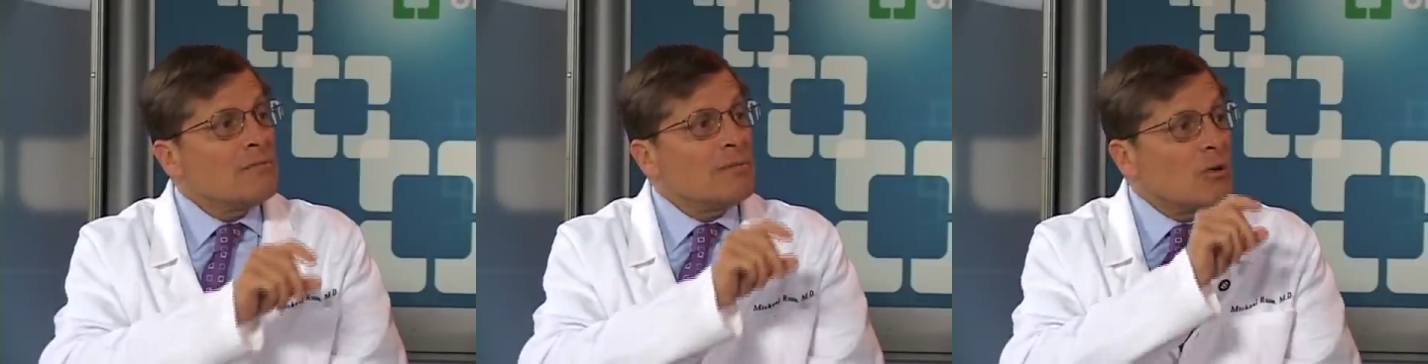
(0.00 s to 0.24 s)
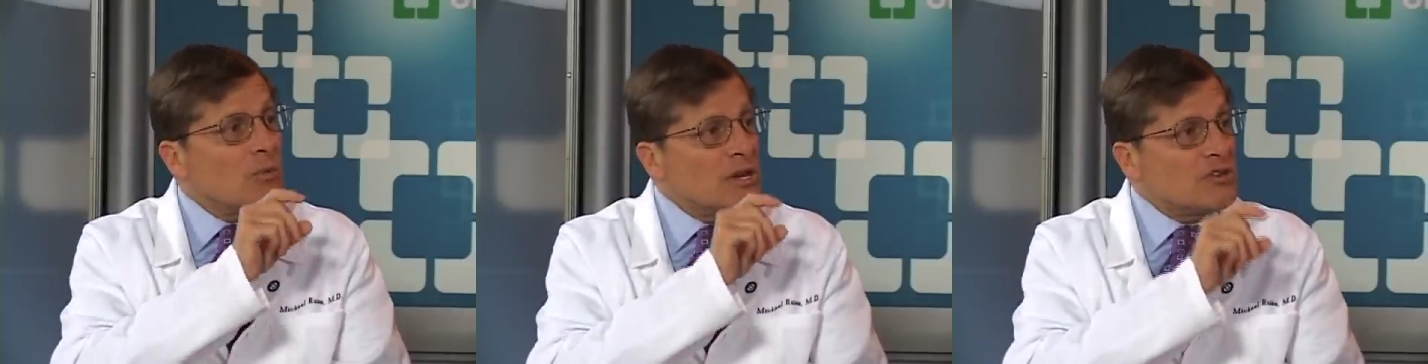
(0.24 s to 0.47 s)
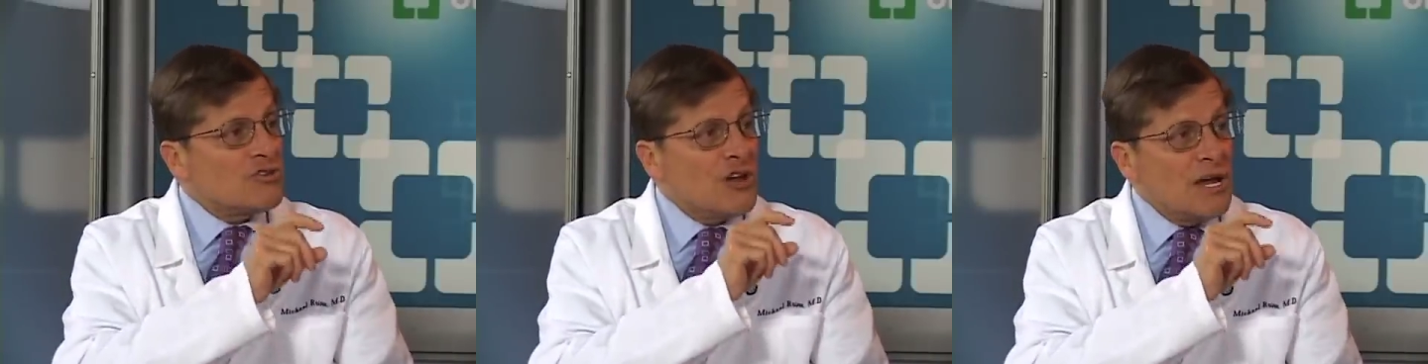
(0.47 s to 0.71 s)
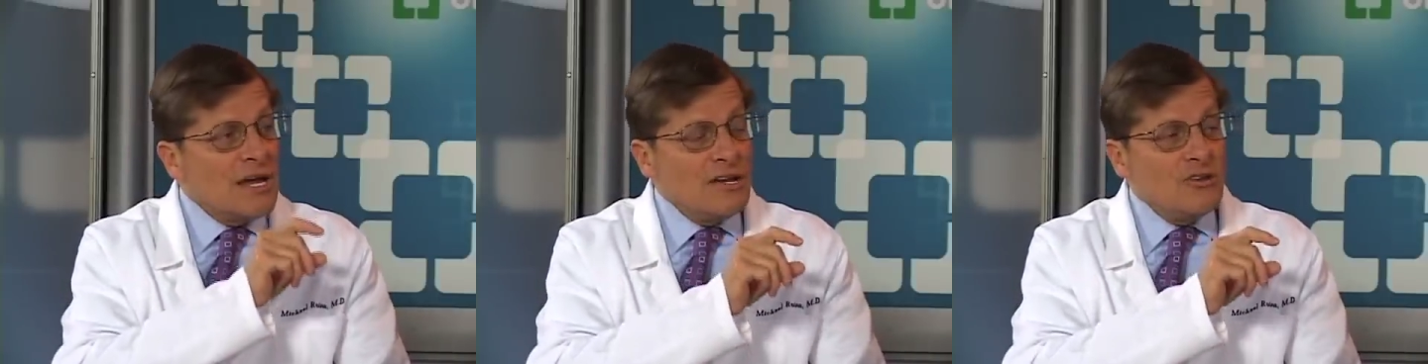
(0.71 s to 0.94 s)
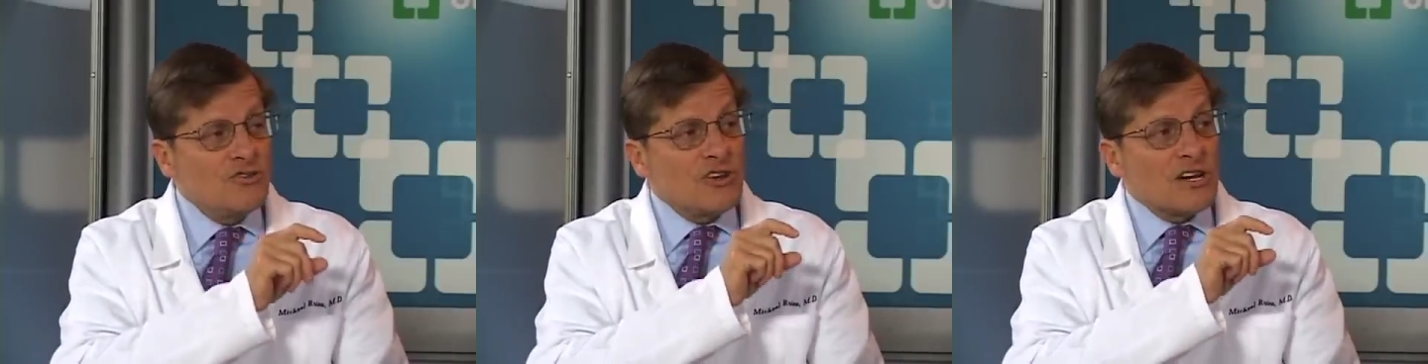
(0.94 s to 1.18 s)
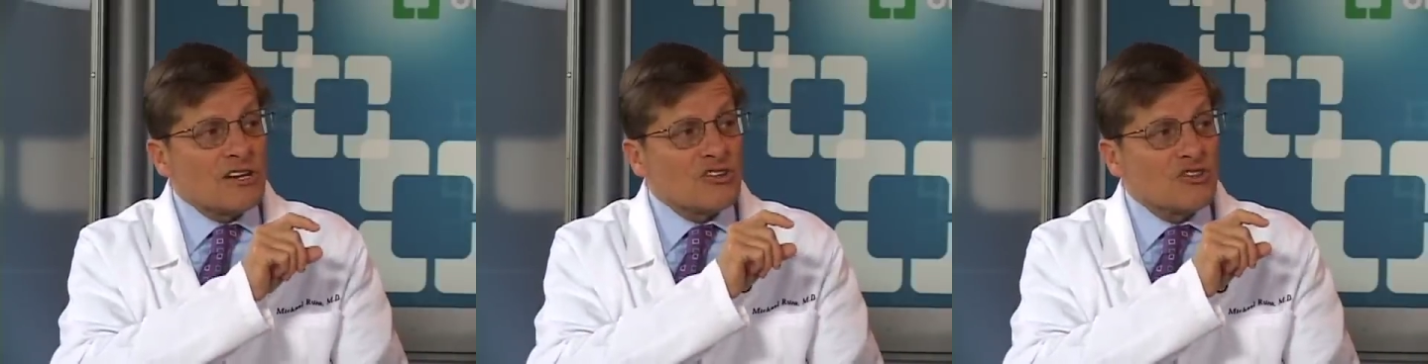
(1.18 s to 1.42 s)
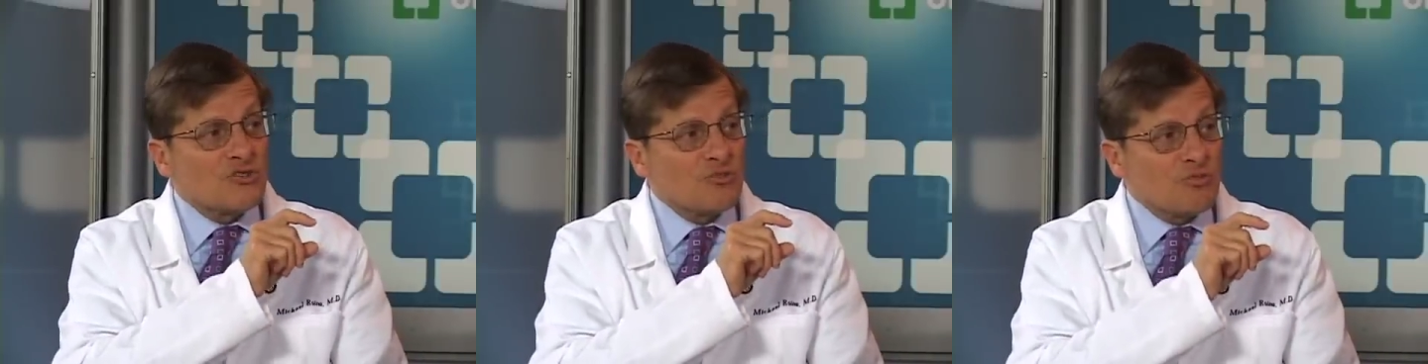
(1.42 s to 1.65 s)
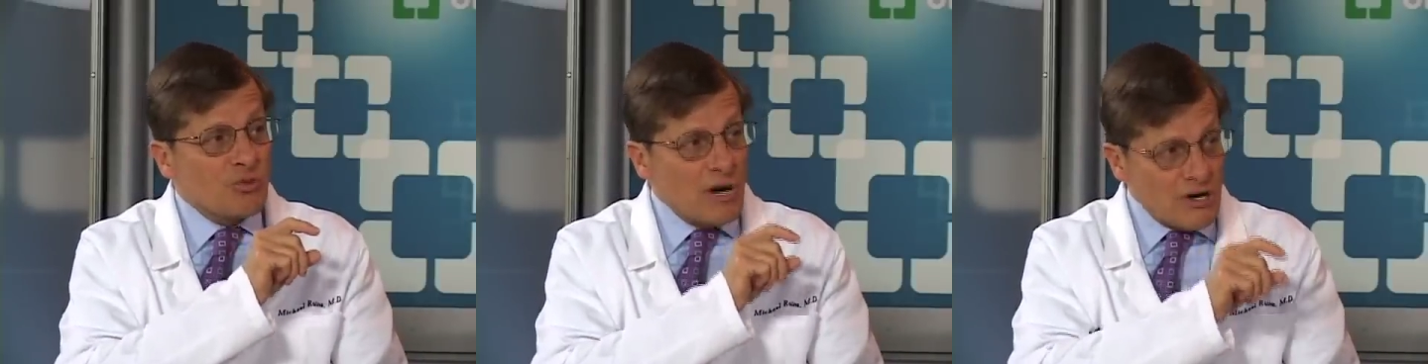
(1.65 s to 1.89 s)
But we change
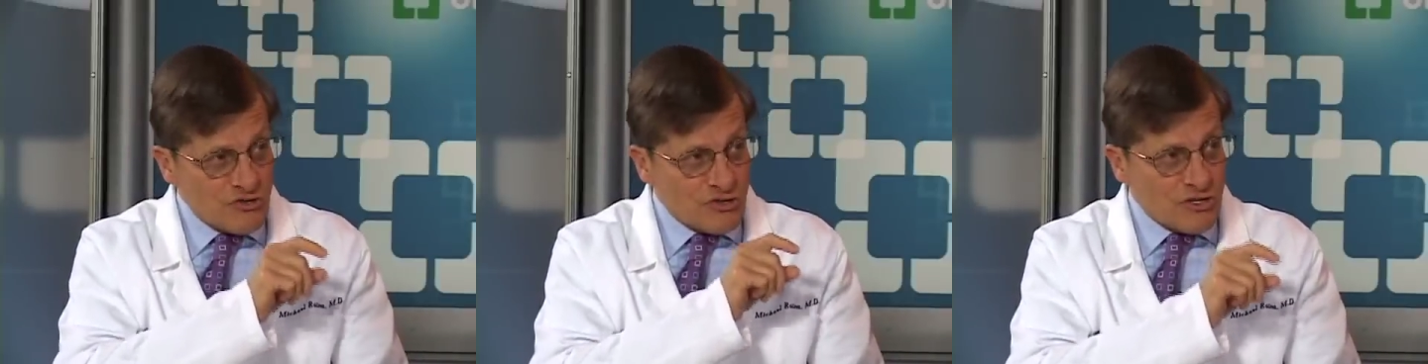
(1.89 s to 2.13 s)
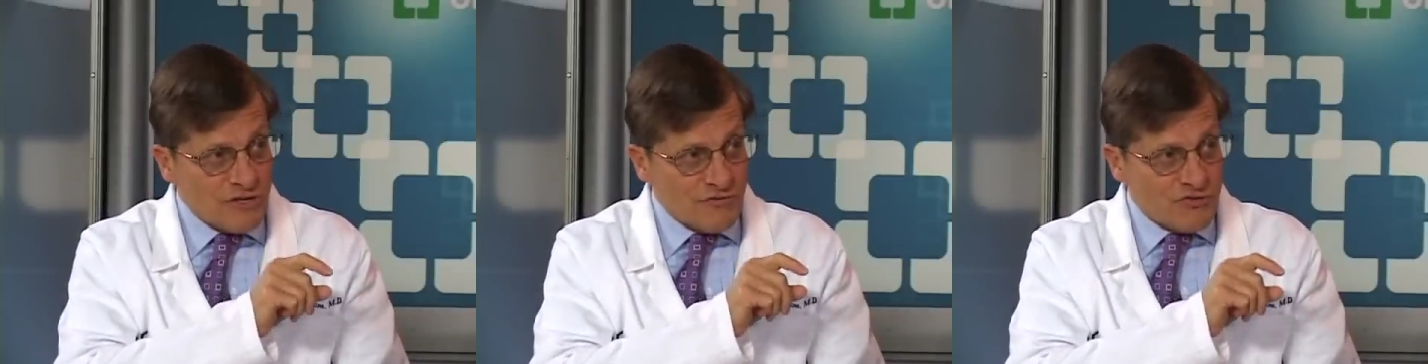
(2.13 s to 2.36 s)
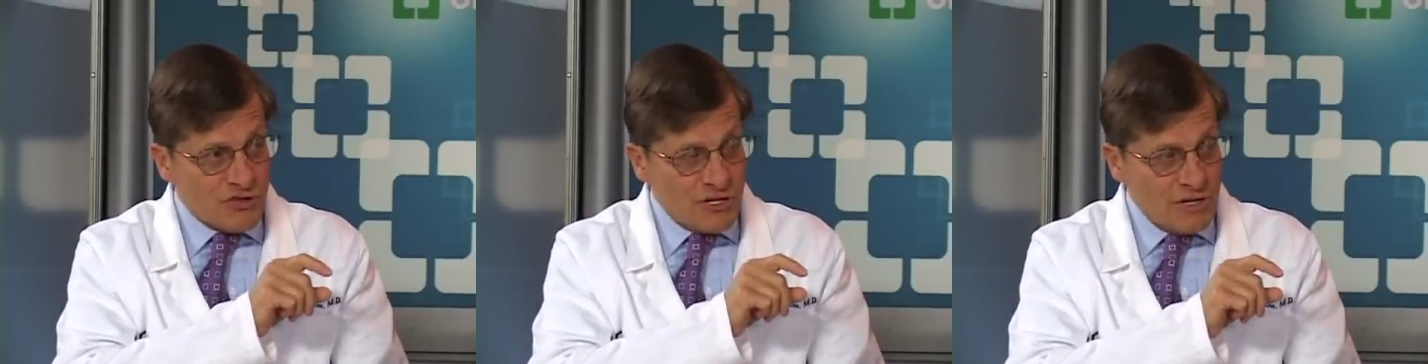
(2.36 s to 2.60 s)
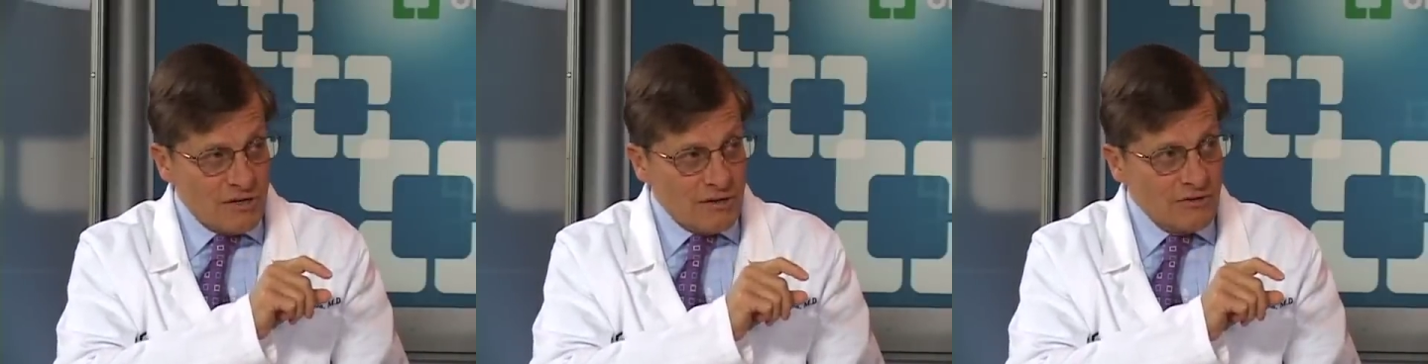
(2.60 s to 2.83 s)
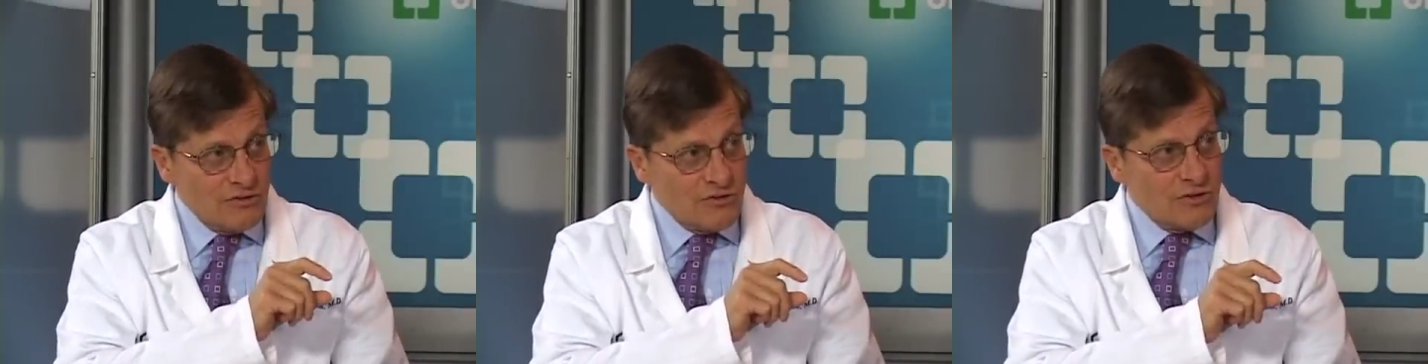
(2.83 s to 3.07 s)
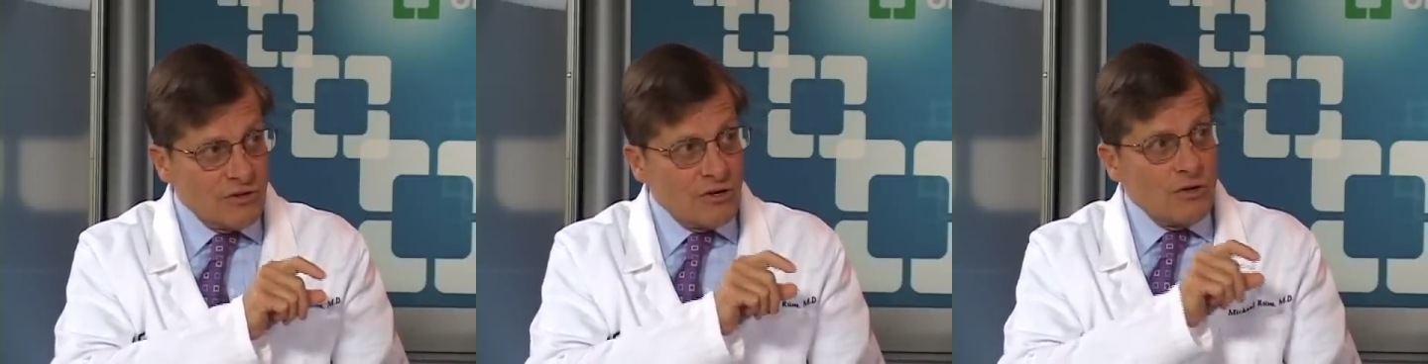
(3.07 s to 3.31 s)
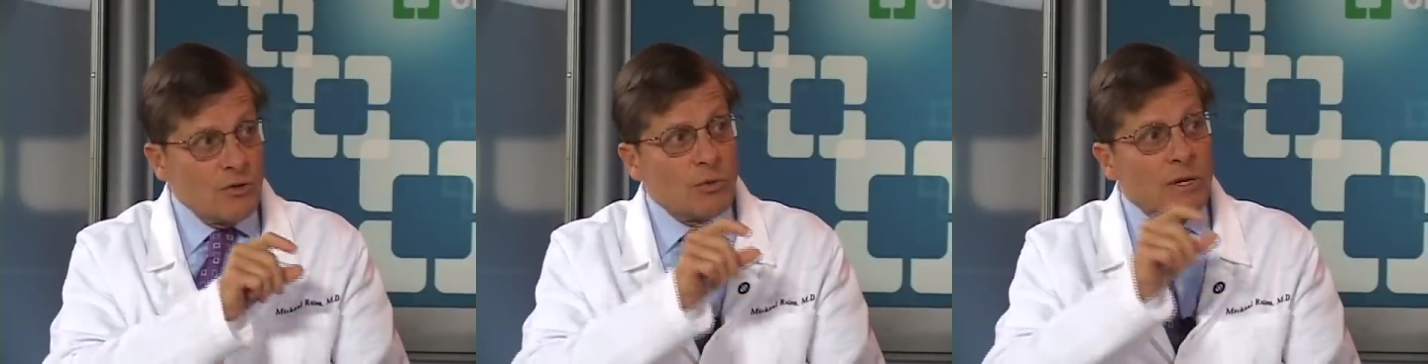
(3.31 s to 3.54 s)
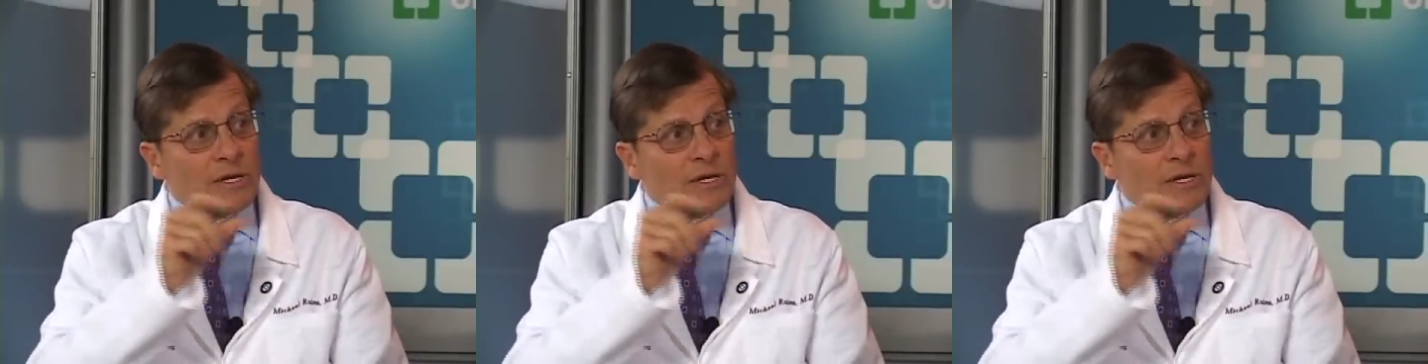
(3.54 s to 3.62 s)
expression of genes, mm-hmm.